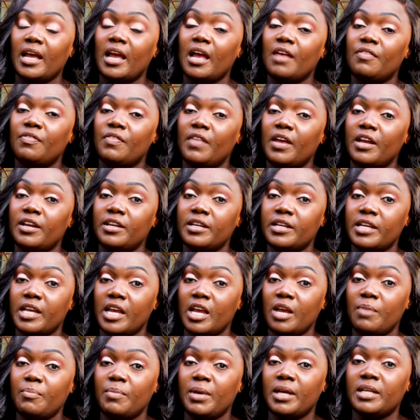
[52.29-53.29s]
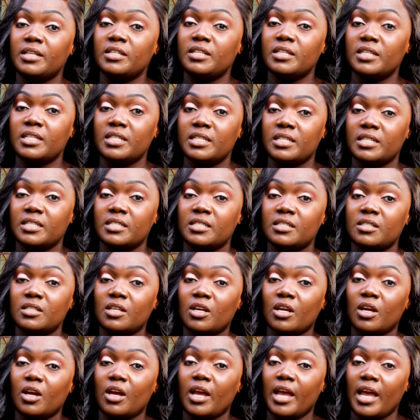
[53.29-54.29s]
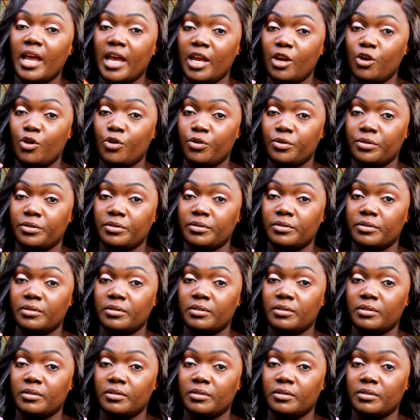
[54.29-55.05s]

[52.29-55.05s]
and then he came and hit us head on.